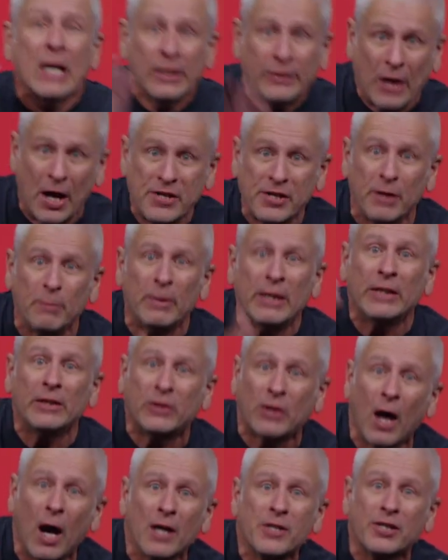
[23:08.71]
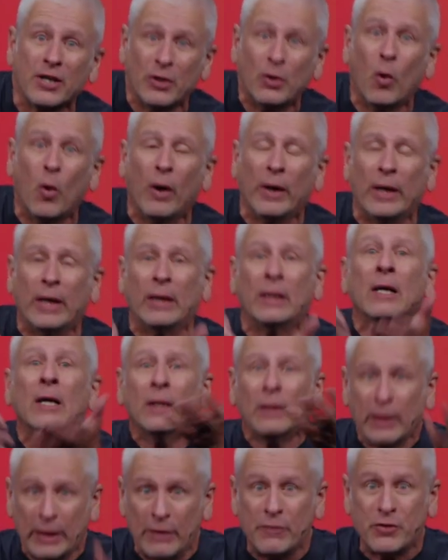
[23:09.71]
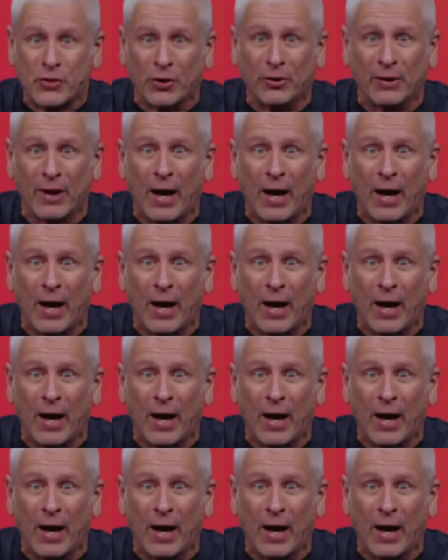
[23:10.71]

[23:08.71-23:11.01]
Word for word: doesn't mean God's anointing leaves your